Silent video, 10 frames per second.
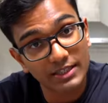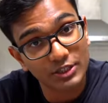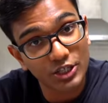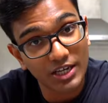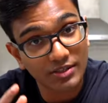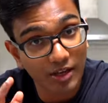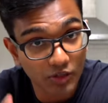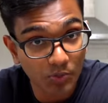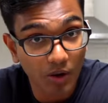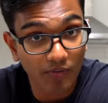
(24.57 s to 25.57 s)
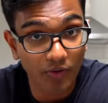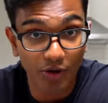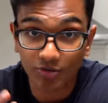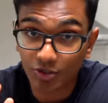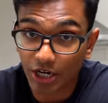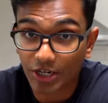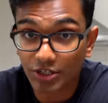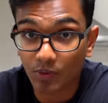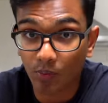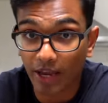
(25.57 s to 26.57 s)
suggest that smartphones
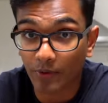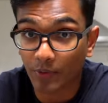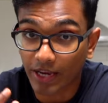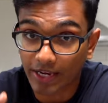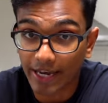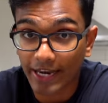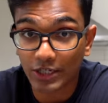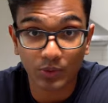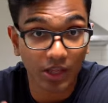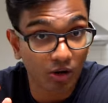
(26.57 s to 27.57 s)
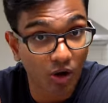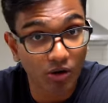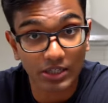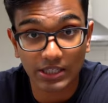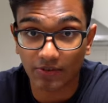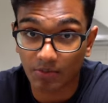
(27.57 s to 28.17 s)
change the way we engage with our cognitive